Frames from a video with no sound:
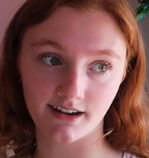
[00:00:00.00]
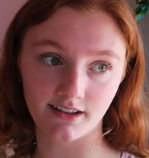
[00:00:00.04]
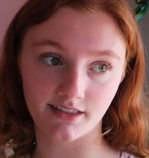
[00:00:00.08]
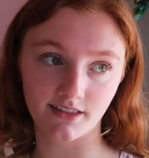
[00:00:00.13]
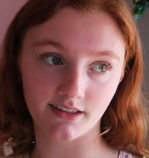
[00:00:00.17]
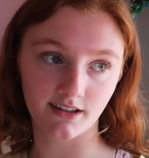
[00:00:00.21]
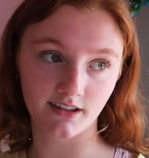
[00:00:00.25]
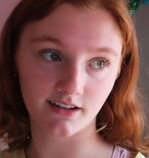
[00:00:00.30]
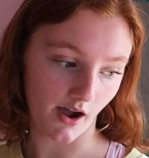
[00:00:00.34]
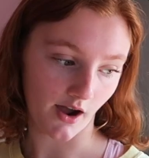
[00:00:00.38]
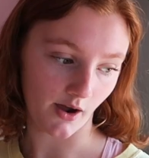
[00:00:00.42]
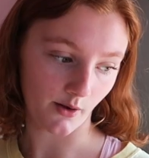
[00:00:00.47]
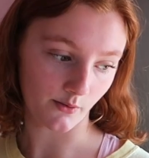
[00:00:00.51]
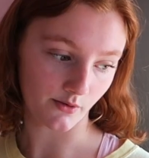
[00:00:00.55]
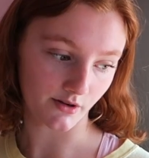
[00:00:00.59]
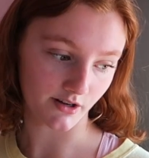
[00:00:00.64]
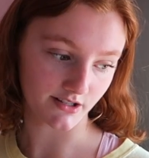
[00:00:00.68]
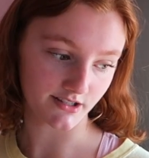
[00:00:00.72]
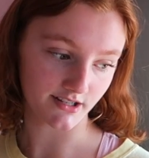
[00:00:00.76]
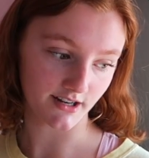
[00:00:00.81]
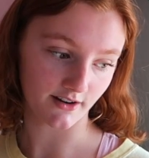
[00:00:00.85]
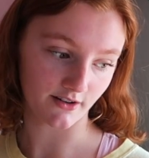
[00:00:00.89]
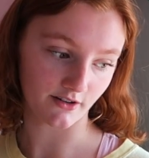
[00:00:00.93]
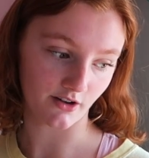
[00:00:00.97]
I think I
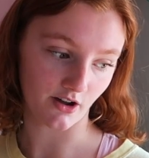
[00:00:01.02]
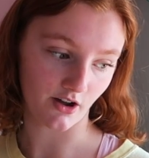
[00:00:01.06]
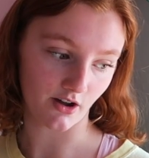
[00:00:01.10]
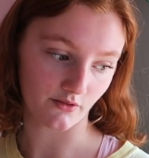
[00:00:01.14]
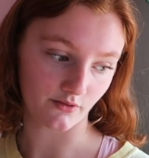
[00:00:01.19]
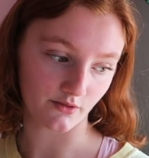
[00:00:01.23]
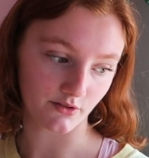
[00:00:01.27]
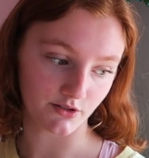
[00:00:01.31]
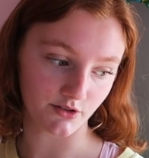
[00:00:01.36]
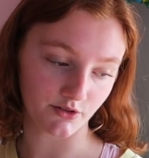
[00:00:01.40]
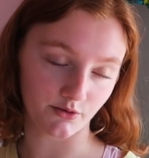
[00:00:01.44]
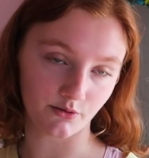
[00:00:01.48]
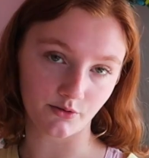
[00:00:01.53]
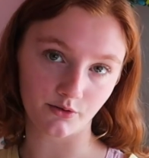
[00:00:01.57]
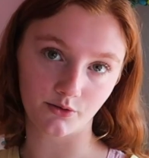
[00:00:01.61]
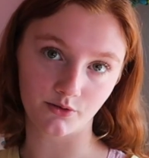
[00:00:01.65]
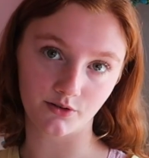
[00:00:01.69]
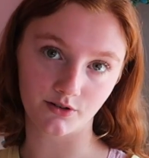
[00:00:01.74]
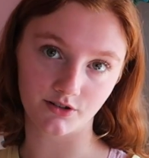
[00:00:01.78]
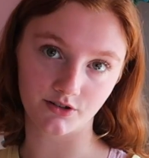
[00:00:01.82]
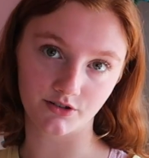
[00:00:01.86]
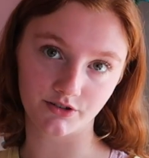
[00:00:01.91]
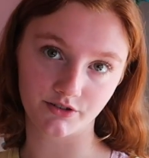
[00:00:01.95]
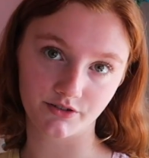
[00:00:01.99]
want to tear it off and do an
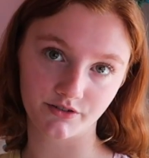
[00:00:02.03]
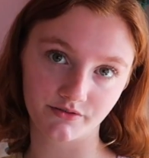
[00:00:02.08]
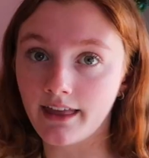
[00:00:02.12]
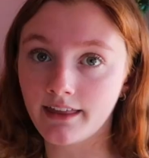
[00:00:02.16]
orange.